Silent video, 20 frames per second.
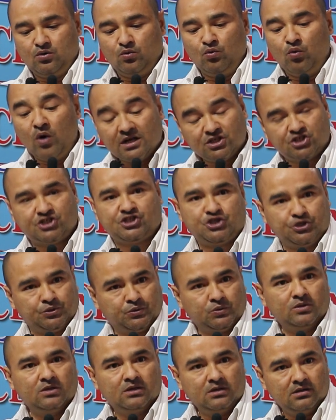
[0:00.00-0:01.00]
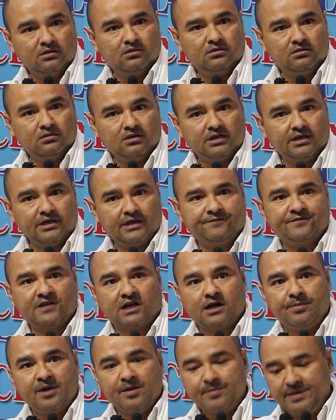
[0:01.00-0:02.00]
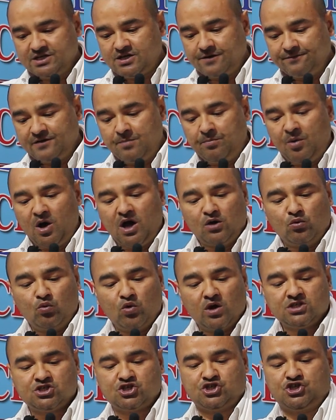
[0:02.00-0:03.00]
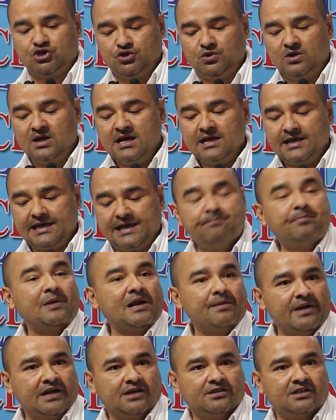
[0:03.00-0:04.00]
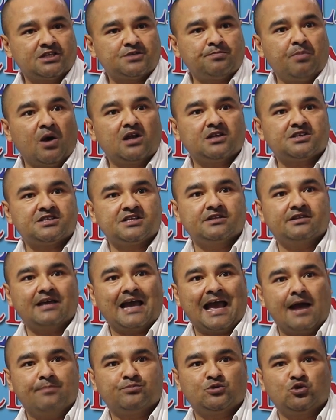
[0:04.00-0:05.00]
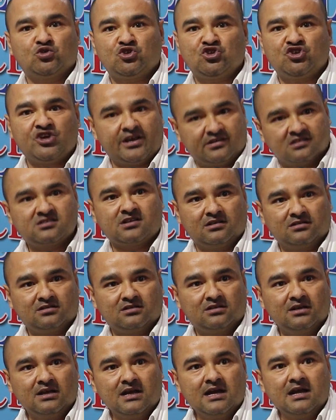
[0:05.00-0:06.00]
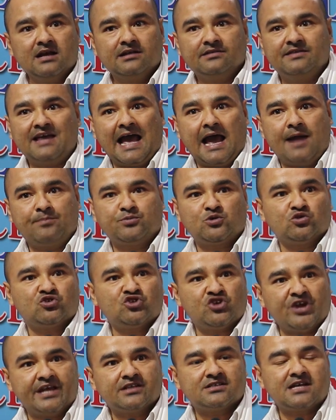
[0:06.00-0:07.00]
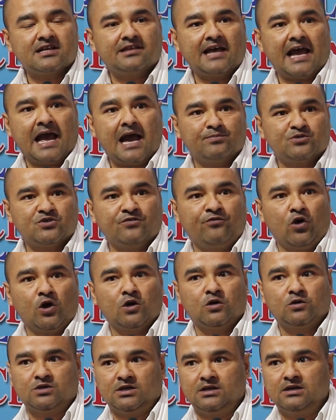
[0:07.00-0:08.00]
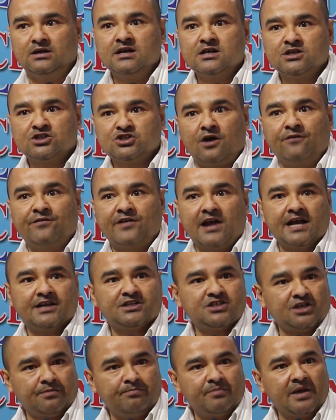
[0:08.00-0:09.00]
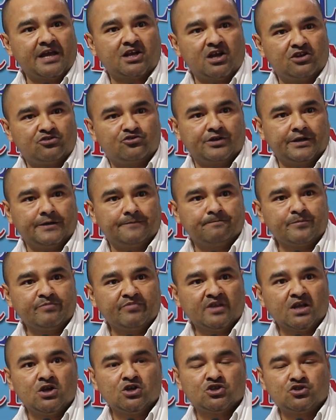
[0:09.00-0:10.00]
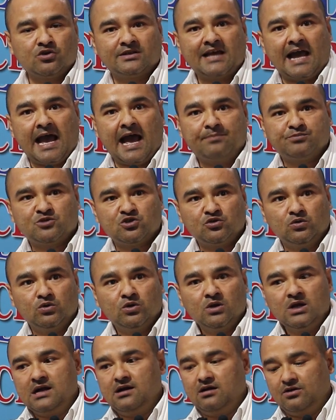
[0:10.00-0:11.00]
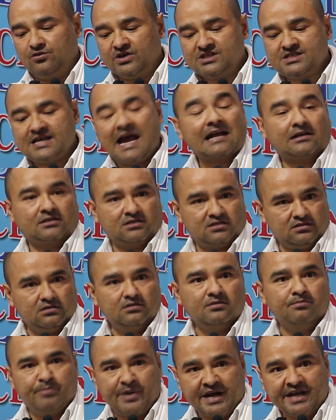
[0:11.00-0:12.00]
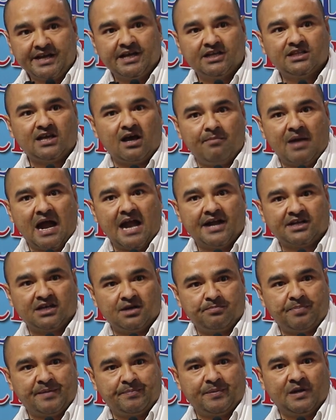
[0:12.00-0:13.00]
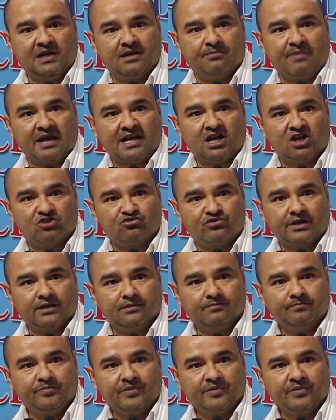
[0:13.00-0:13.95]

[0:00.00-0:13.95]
wants to, if the government of Nepal wants to implement this policy, they have to change it. They have to change and they have to follow the sovereignty of my country. So they have to reject bringing the American people in my country.